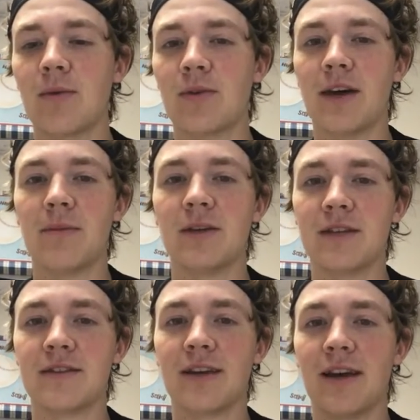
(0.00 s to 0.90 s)
With that
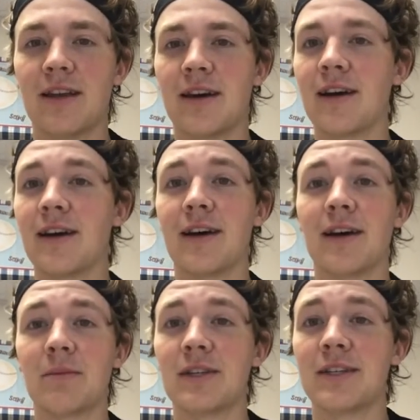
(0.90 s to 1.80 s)
being said,
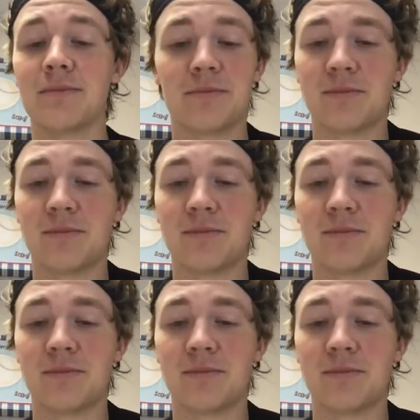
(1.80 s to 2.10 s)
I'm gonna